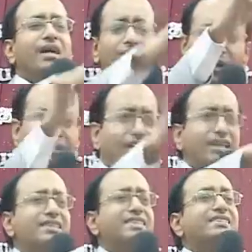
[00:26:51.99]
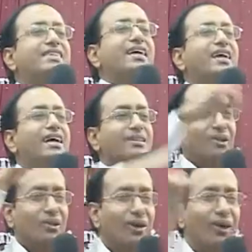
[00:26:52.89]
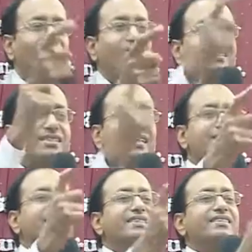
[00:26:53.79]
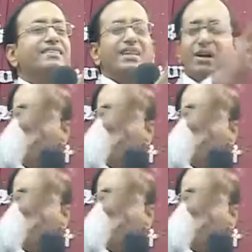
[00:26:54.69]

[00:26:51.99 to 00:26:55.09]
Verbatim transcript: Don't worry, sister. The Lord Jesus